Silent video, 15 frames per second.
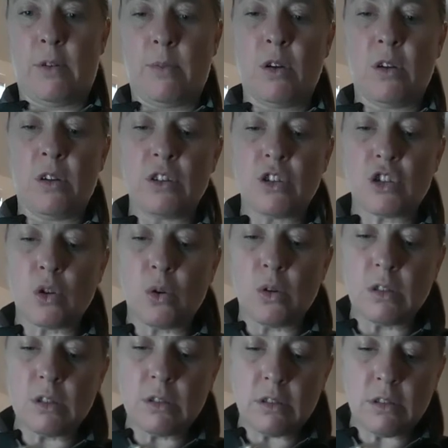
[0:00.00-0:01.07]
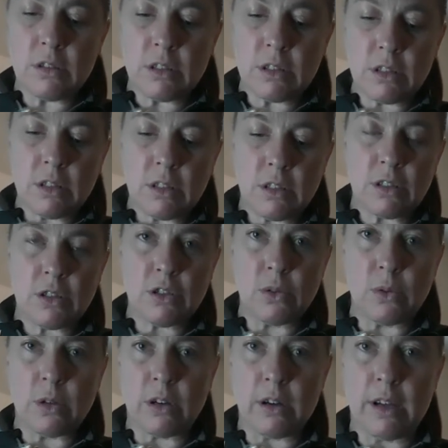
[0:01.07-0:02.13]
her shoulders to
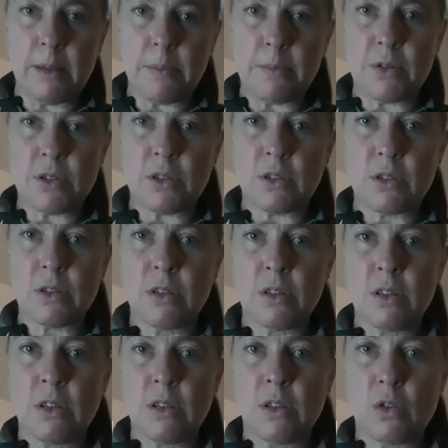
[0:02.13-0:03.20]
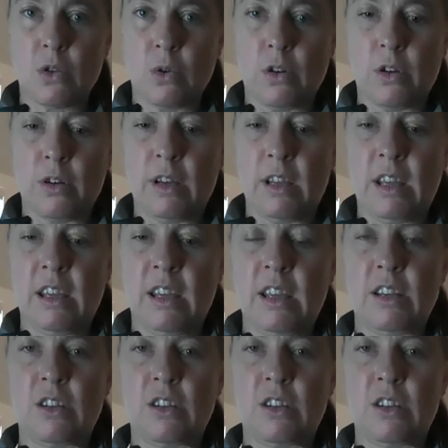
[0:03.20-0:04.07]
her hips, through her knee